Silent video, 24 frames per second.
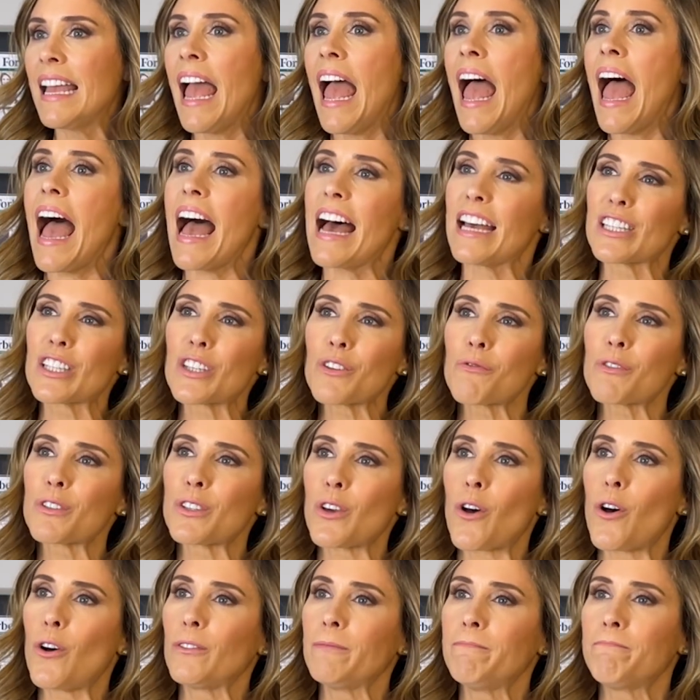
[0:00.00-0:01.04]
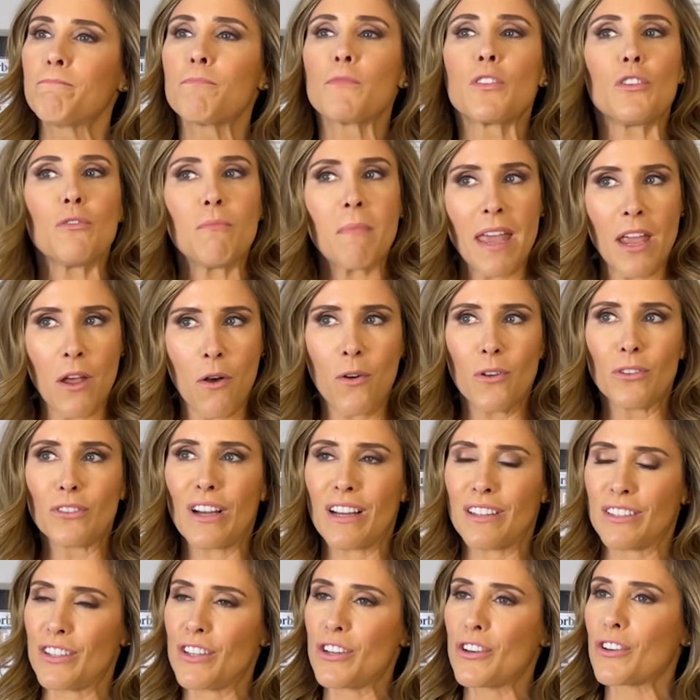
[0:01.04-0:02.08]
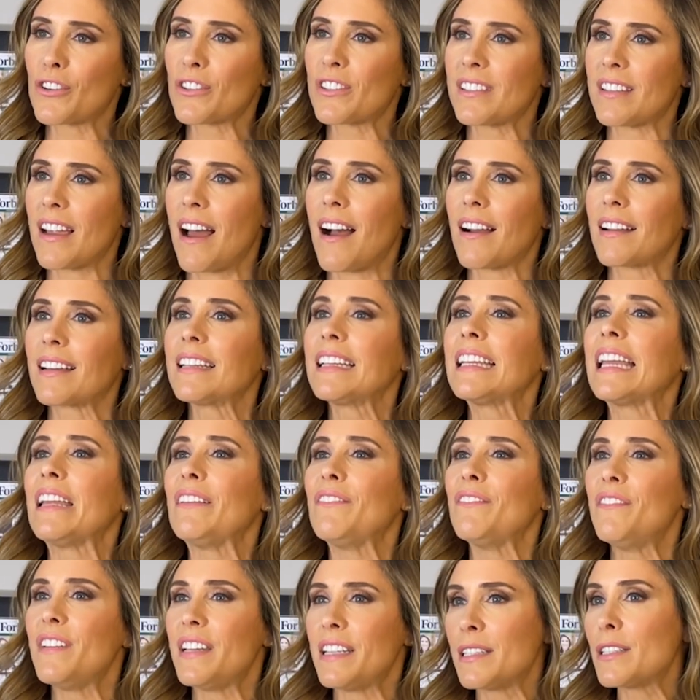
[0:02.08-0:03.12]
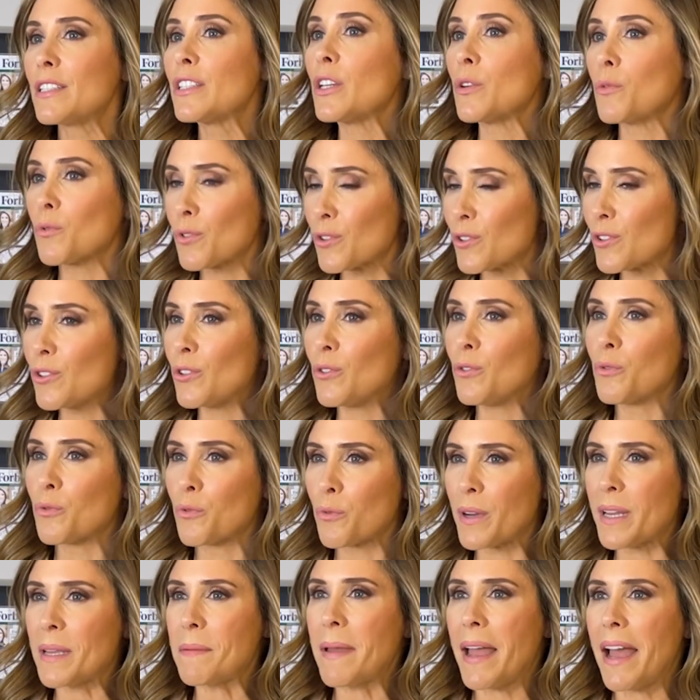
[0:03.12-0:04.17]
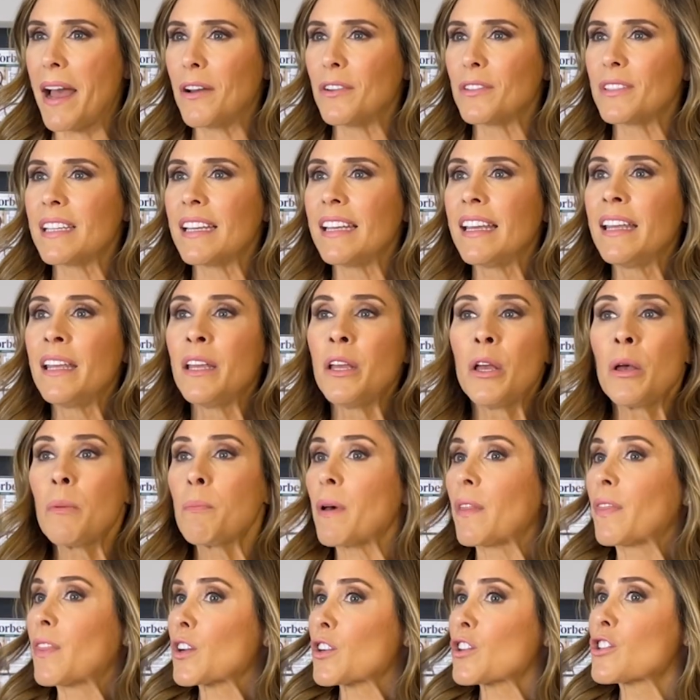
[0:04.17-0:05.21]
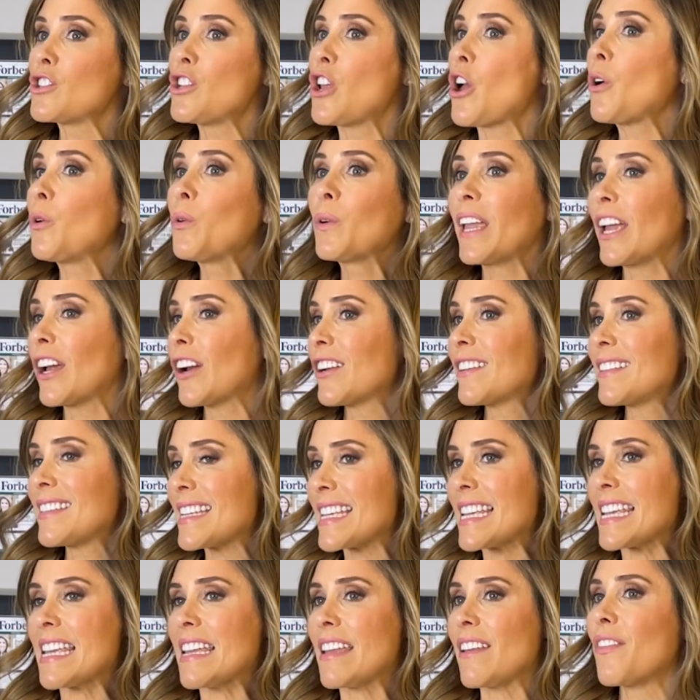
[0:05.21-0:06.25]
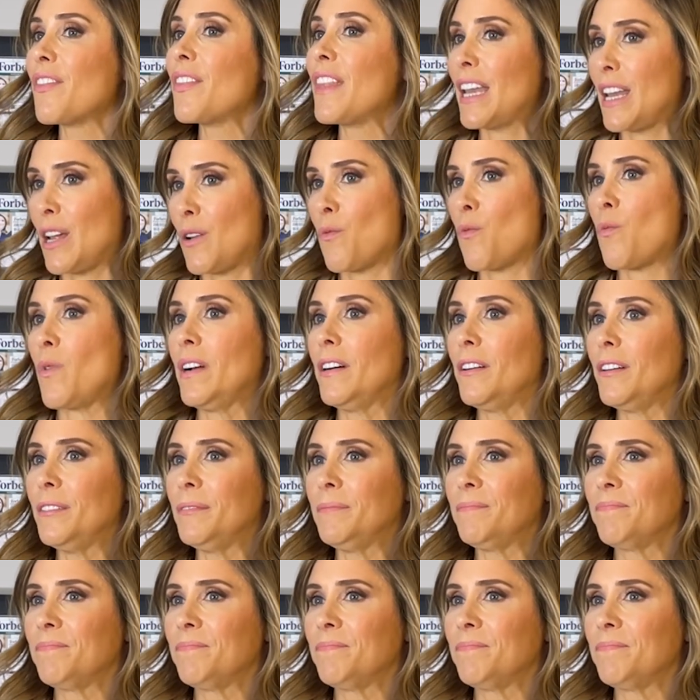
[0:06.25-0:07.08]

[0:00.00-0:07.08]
As a result, you may hold on to your stock, convinced it will soon rebound, but there's no guarantee that it will.